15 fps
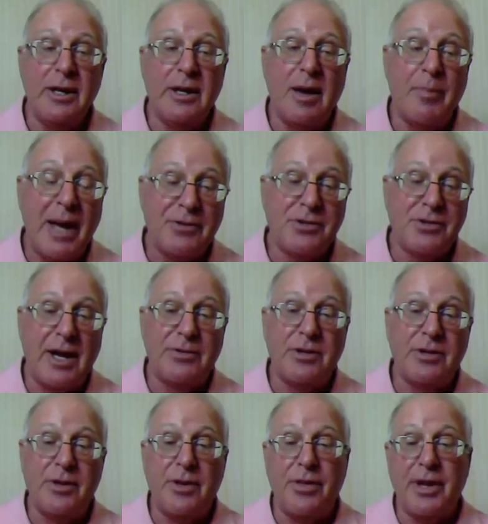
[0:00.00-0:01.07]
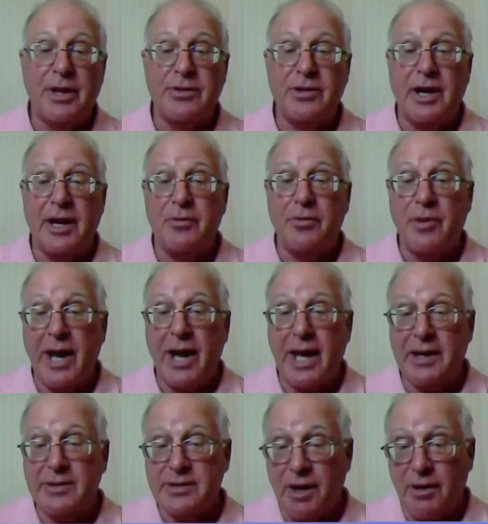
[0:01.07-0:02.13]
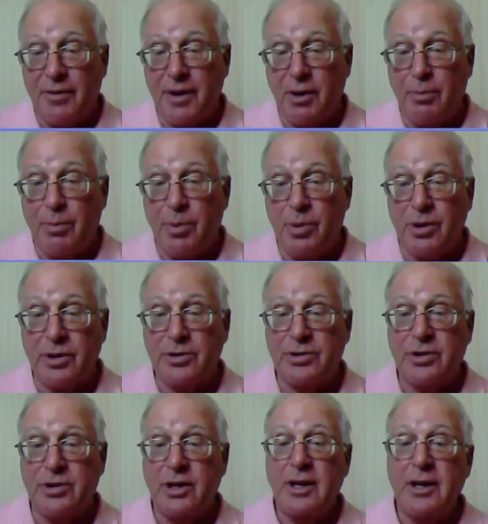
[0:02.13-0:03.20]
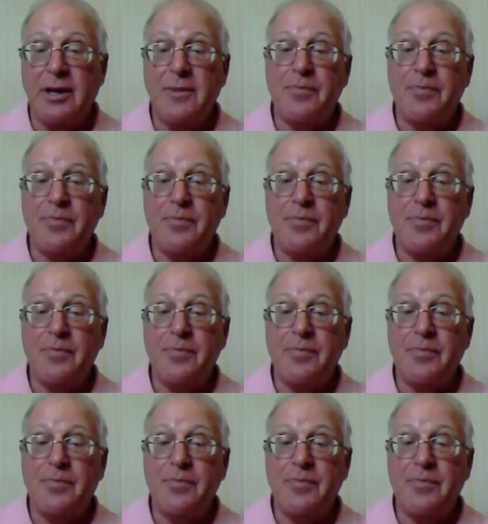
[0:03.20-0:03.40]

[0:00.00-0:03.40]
about stress and the things that I've read in self-help books